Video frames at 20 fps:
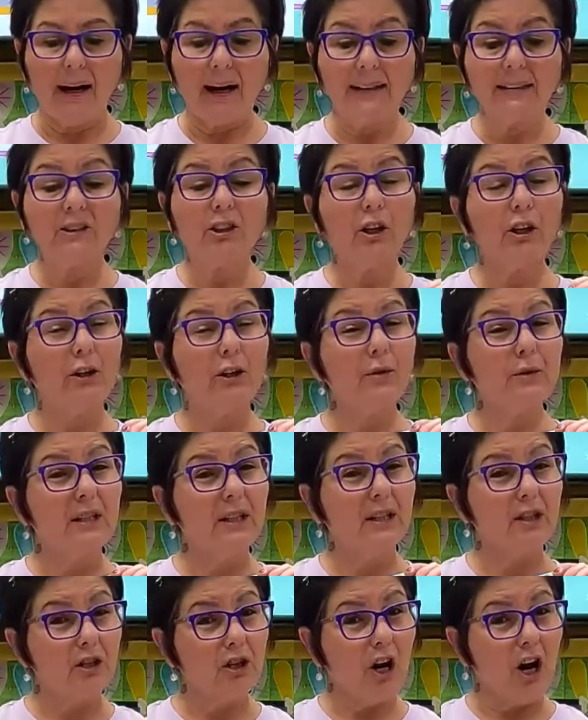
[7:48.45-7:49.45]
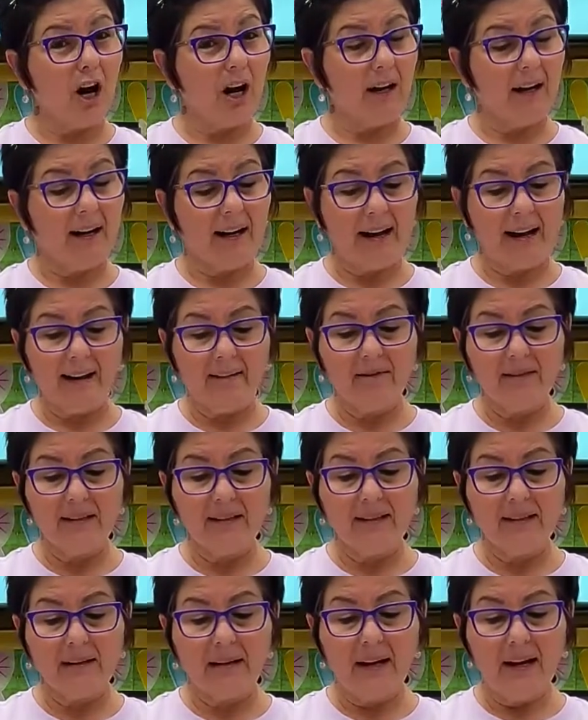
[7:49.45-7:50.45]
I started using chalk, and I have
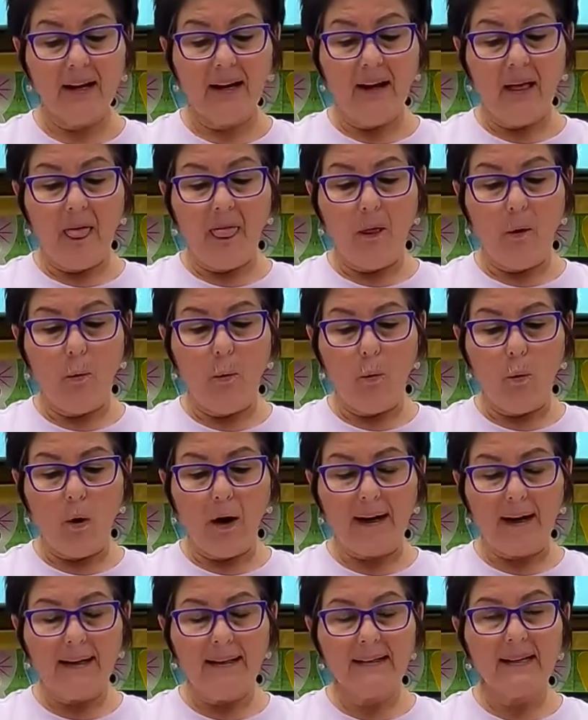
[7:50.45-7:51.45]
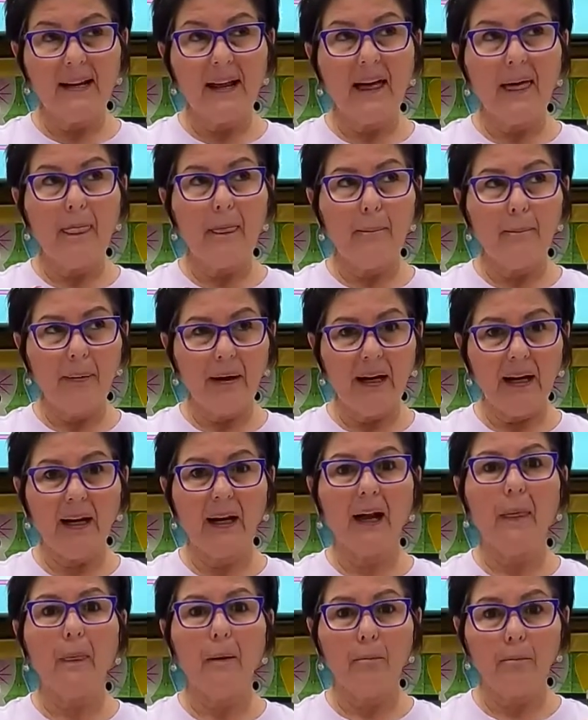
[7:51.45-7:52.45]
this in the white and the
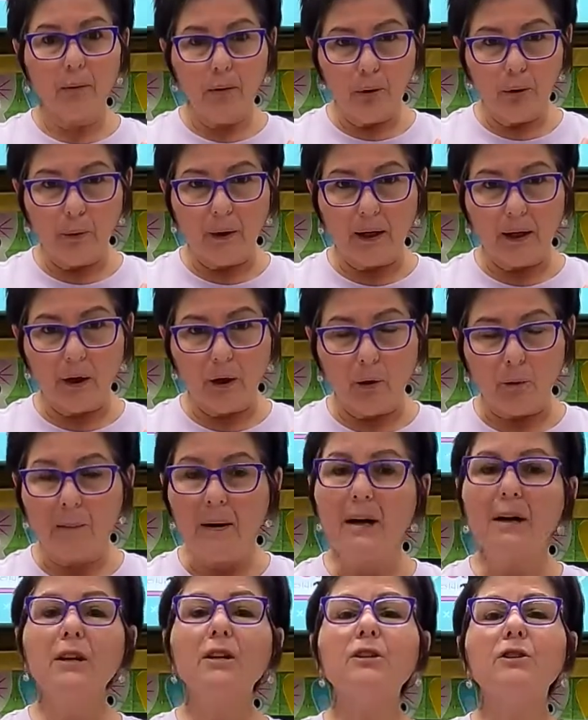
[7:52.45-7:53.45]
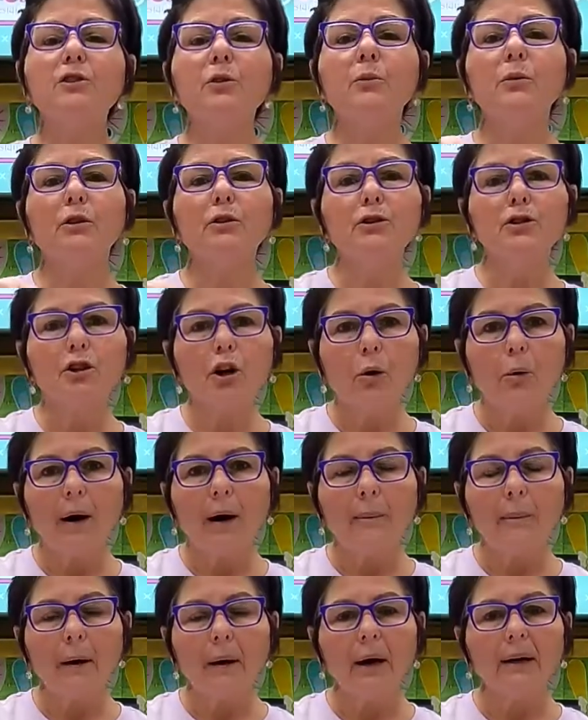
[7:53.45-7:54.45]
pink and the blue at home, so it'll show
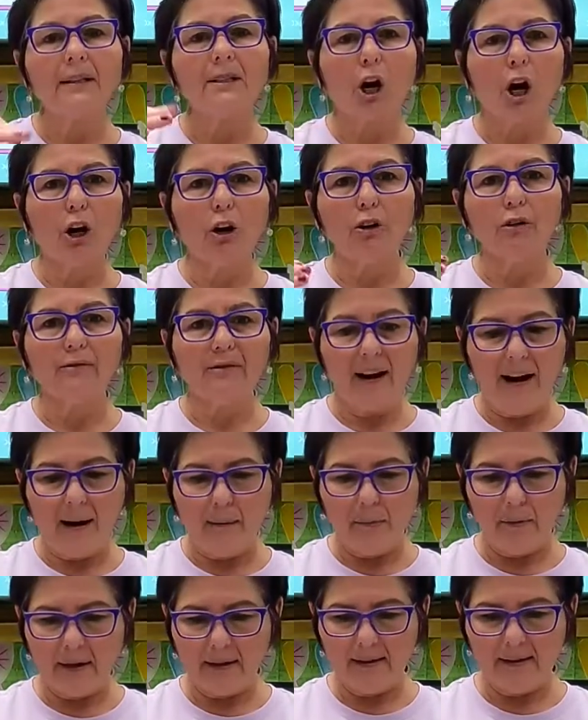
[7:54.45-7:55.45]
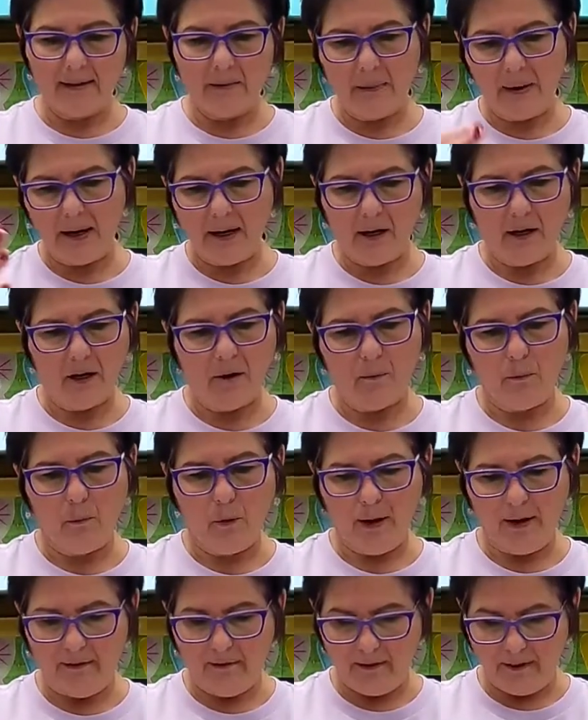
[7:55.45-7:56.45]
up on darker fabrics depending on
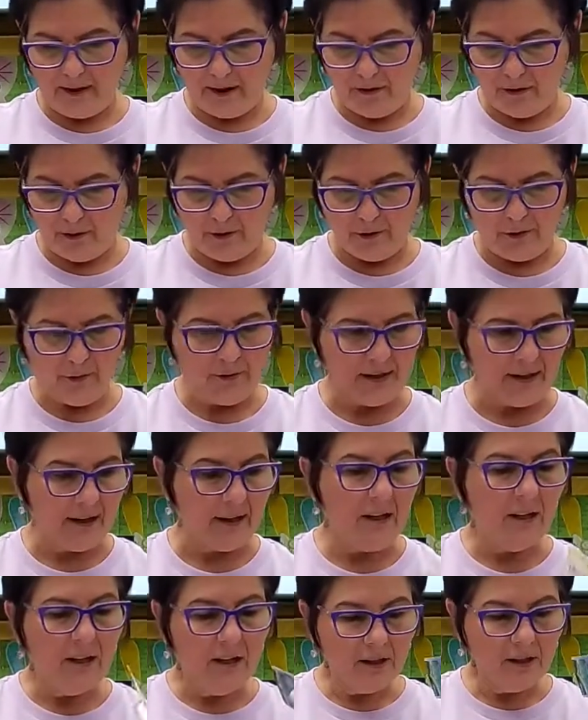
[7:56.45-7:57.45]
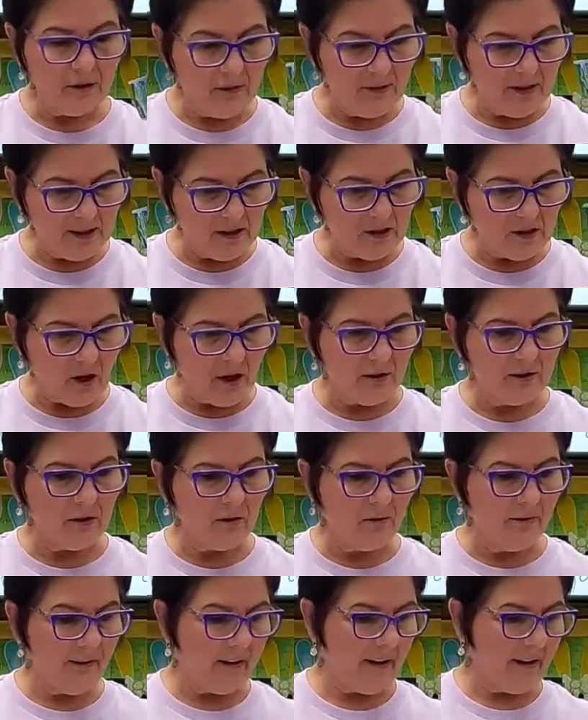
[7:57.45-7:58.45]
whatever that you're using. So this is
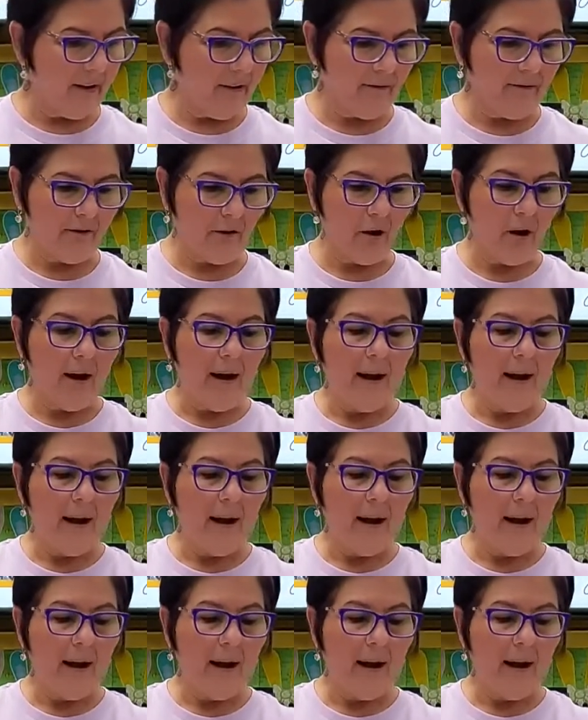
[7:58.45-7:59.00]
also very helpful.